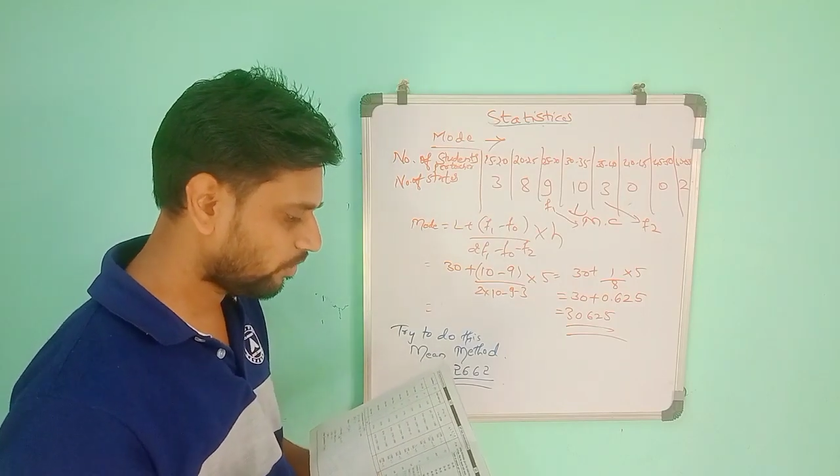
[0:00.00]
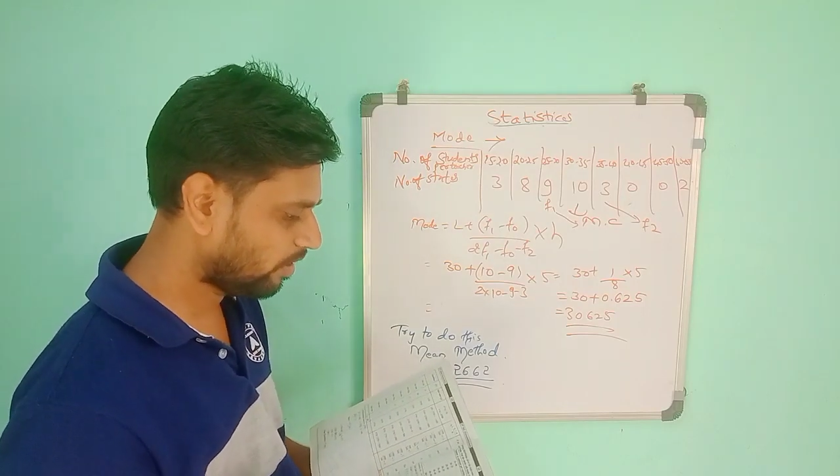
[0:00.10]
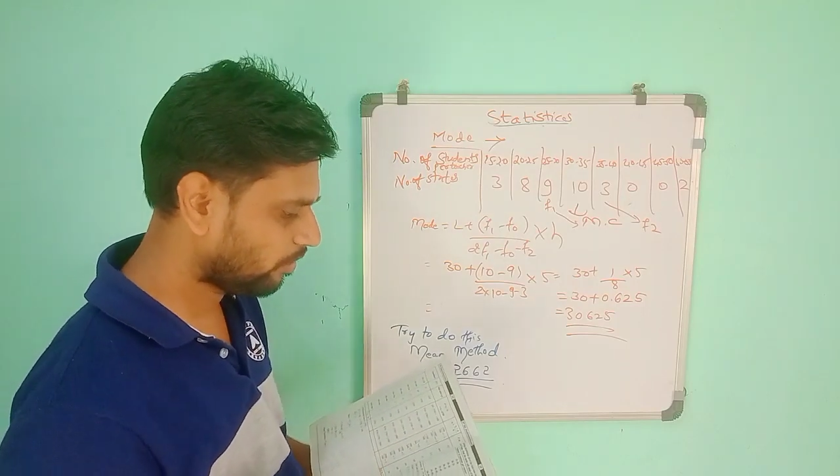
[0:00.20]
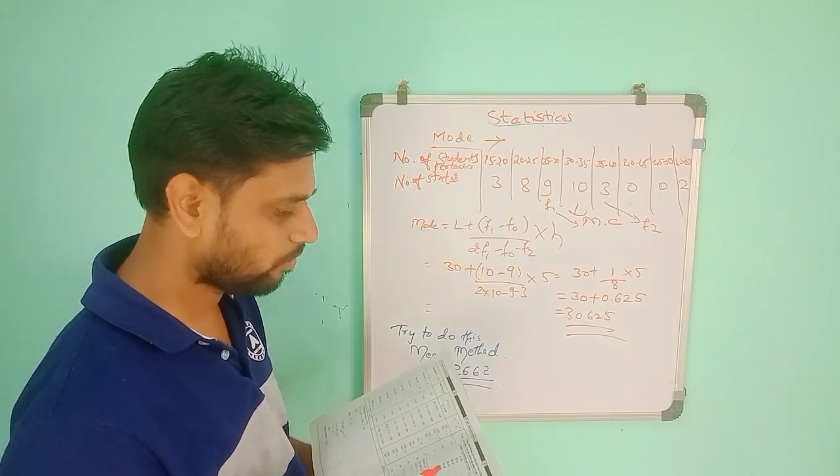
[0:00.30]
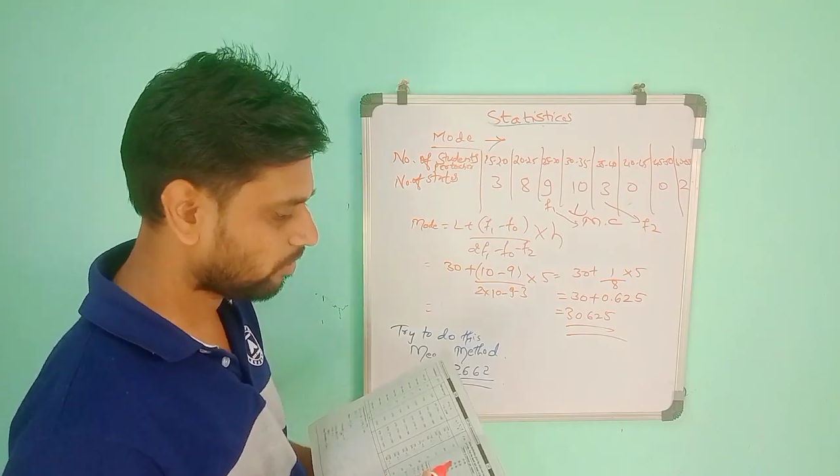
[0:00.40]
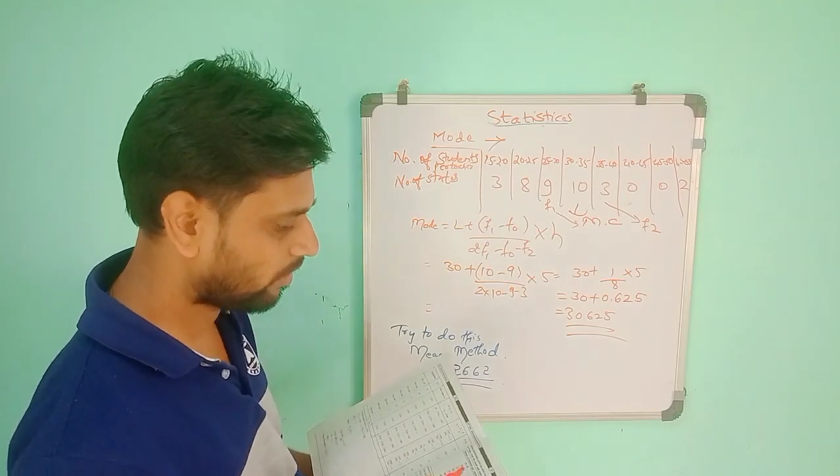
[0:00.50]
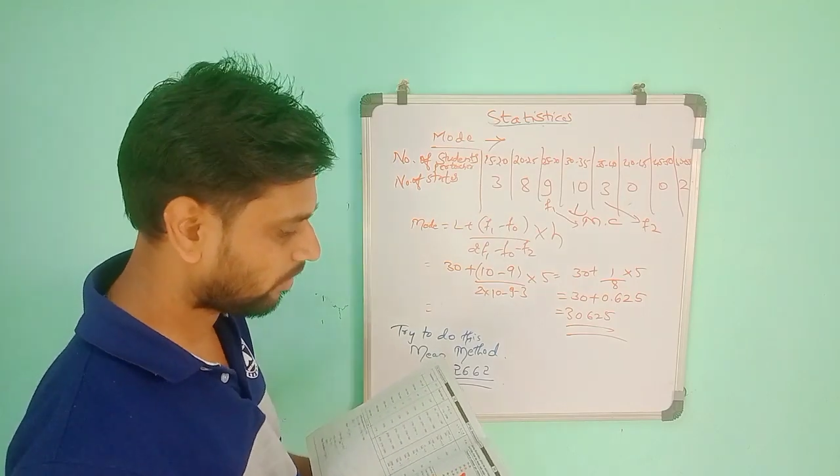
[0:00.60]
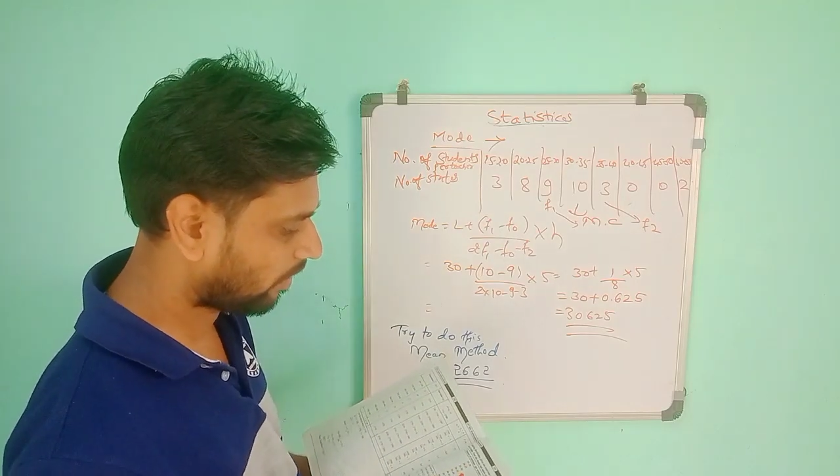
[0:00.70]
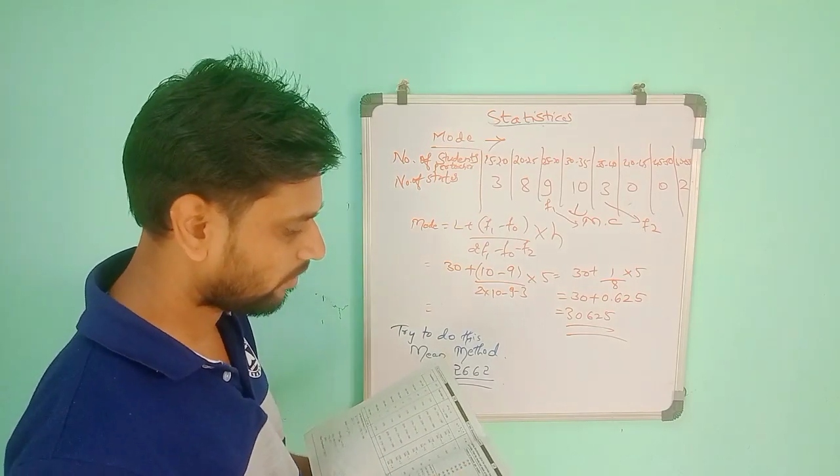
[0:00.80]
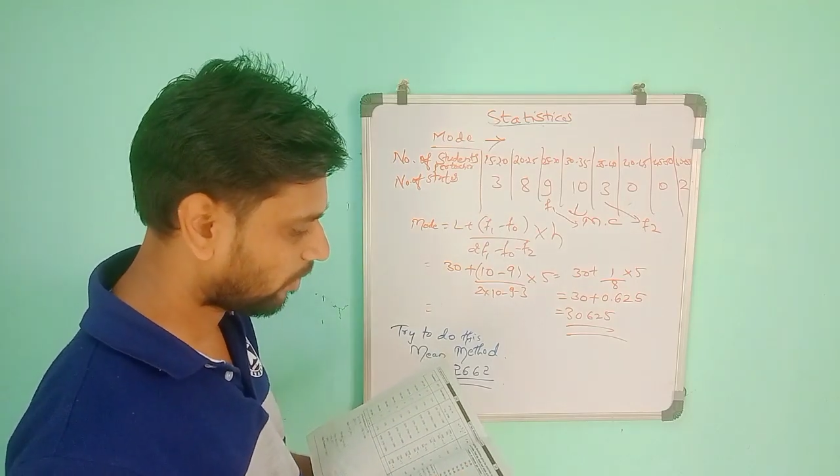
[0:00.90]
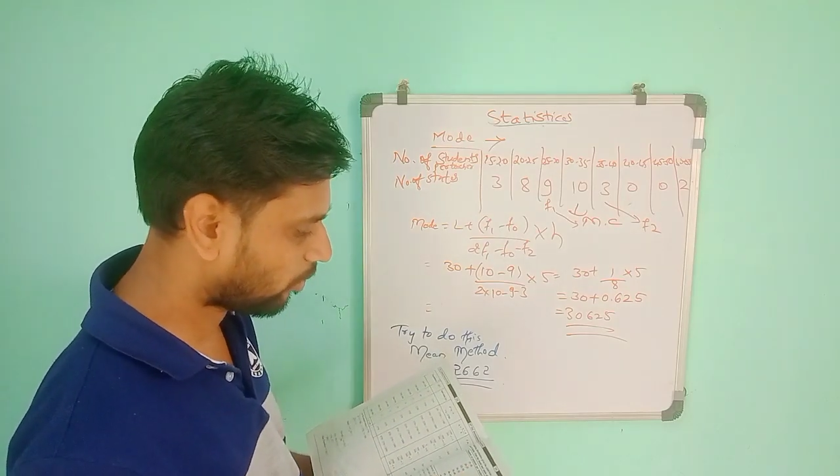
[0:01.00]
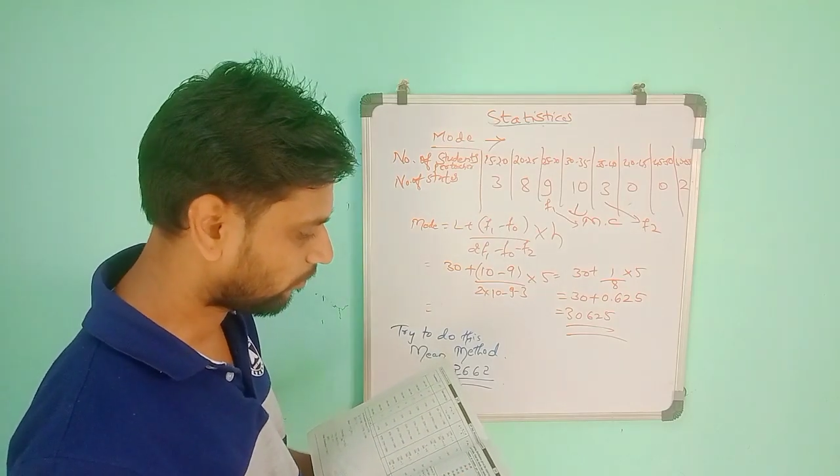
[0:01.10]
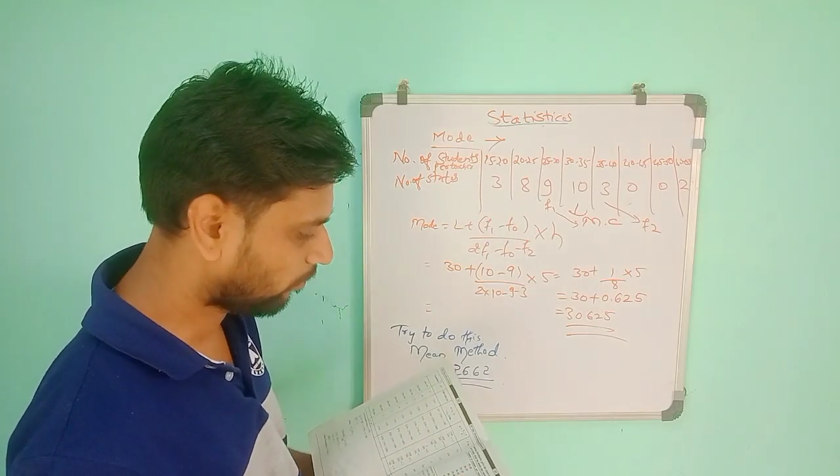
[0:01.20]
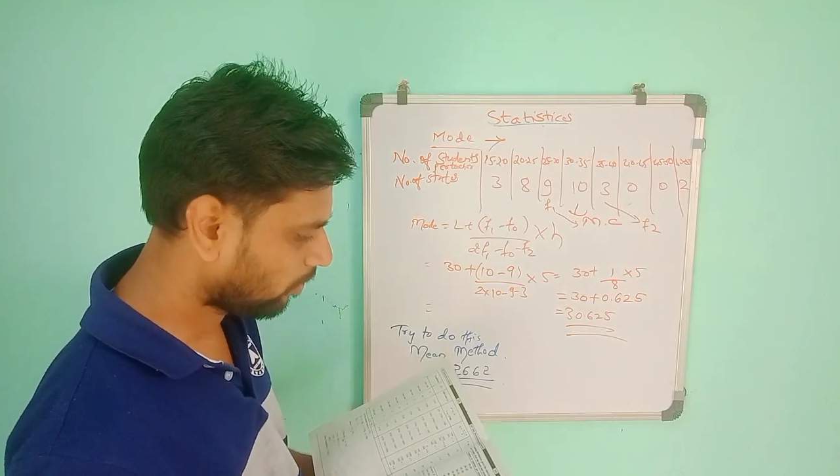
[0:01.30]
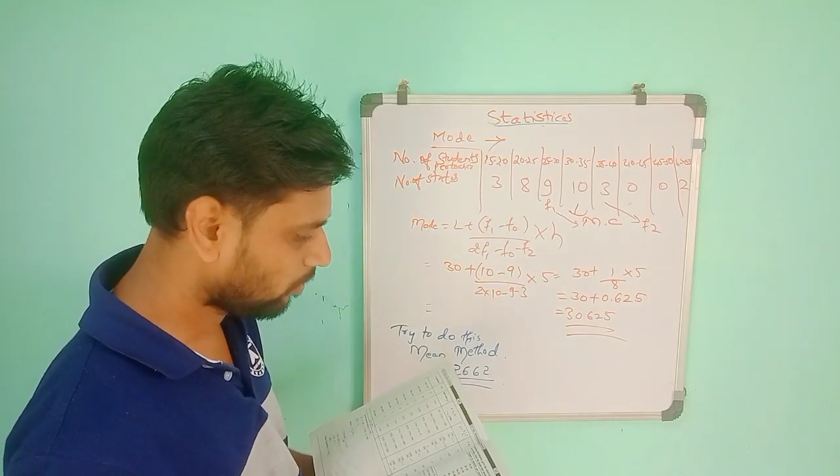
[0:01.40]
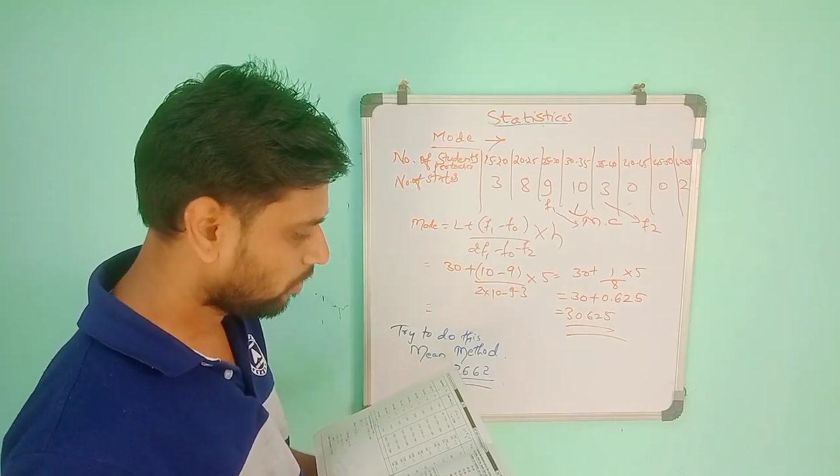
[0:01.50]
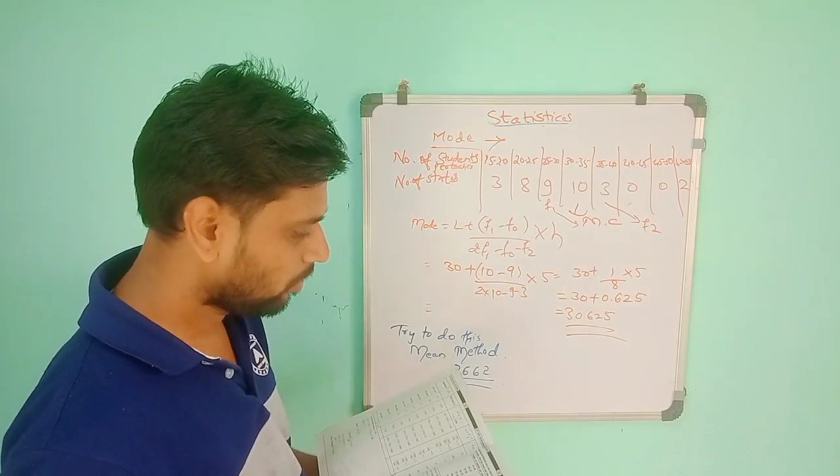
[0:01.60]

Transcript: only, you can try that also.